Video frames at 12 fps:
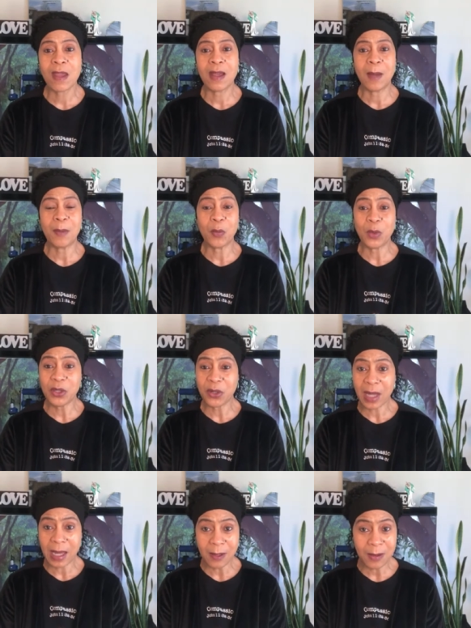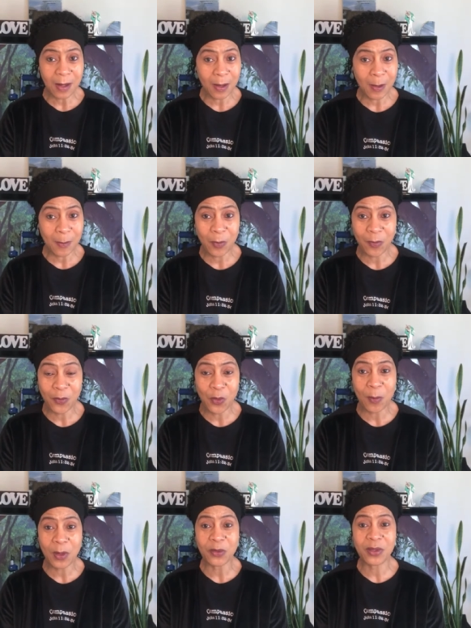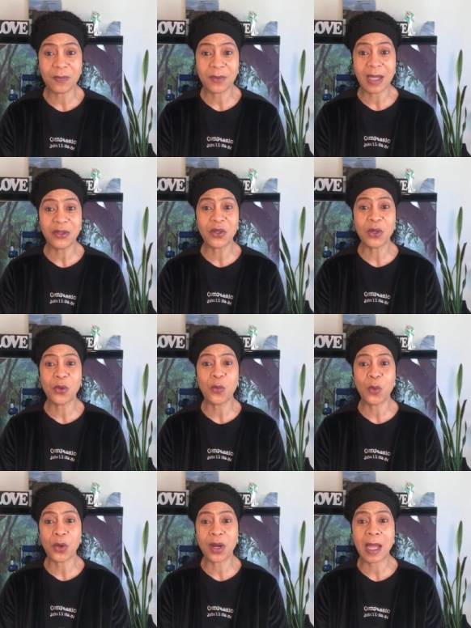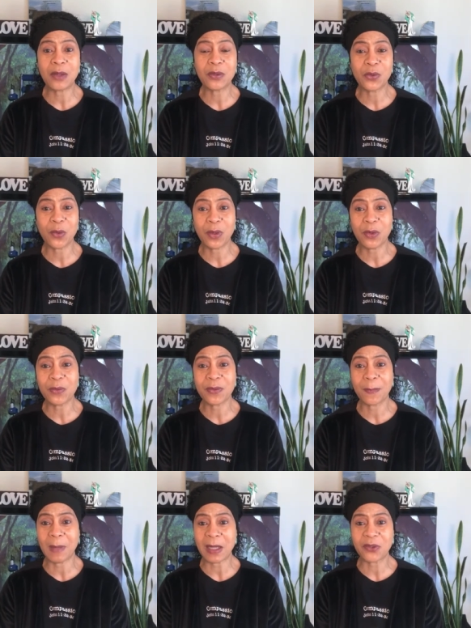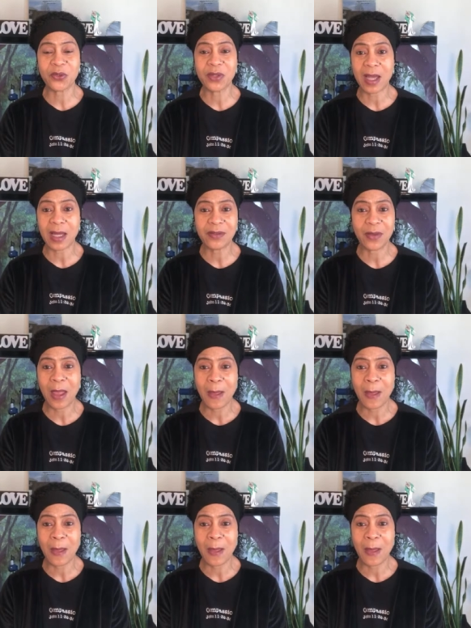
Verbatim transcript: But when you can perform those intentional workouts or those exercise